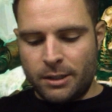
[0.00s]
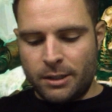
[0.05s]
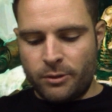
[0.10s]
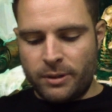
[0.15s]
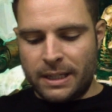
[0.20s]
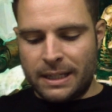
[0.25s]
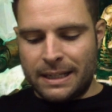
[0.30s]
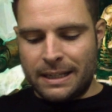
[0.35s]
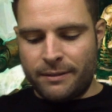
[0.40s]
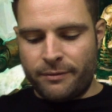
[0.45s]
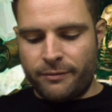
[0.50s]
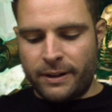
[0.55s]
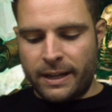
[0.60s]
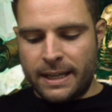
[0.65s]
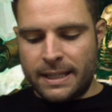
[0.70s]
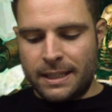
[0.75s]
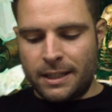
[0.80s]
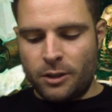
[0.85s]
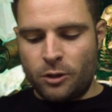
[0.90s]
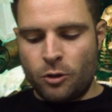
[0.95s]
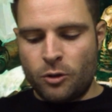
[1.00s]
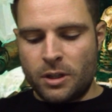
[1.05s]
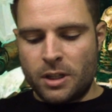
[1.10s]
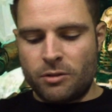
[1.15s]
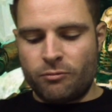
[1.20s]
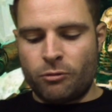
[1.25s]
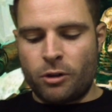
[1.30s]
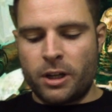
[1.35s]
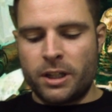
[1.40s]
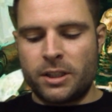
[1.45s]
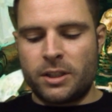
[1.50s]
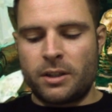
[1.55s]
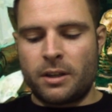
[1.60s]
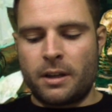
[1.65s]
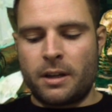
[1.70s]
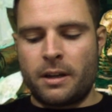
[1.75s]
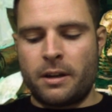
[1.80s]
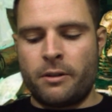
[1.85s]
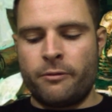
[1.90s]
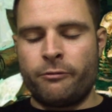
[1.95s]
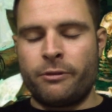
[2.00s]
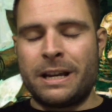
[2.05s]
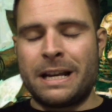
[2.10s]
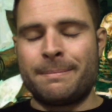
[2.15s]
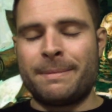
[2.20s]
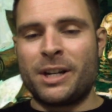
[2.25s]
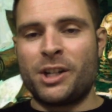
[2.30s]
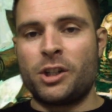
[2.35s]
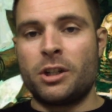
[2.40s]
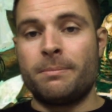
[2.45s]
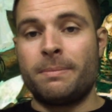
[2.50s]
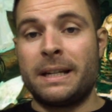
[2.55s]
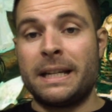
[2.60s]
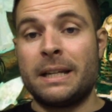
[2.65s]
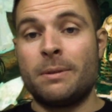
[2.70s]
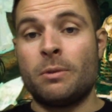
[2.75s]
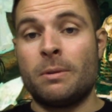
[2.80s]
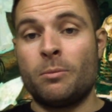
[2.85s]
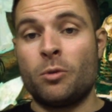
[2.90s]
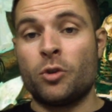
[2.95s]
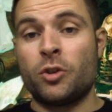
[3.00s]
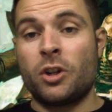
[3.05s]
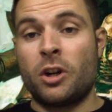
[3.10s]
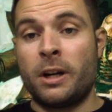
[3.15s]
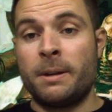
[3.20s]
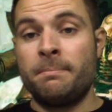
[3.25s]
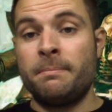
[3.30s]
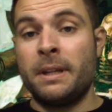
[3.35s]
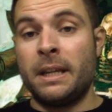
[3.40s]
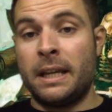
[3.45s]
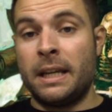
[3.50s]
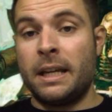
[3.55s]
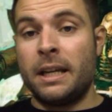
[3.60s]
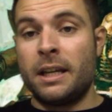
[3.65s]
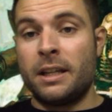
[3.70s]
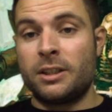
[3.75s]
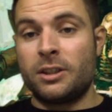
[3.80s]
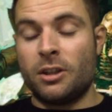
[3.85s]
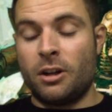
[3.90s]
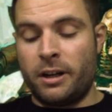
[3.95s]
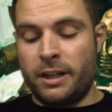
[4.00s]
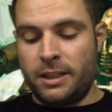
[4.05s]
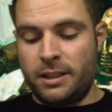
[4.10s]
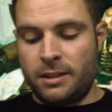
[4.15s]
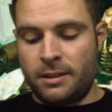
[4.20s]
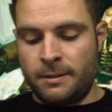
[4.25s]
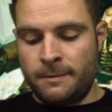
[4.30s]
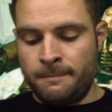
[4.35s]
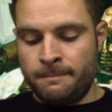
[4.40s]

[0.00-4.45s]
the end of that phase, it can use its Rites of Reanimation ability one more time. It's nice.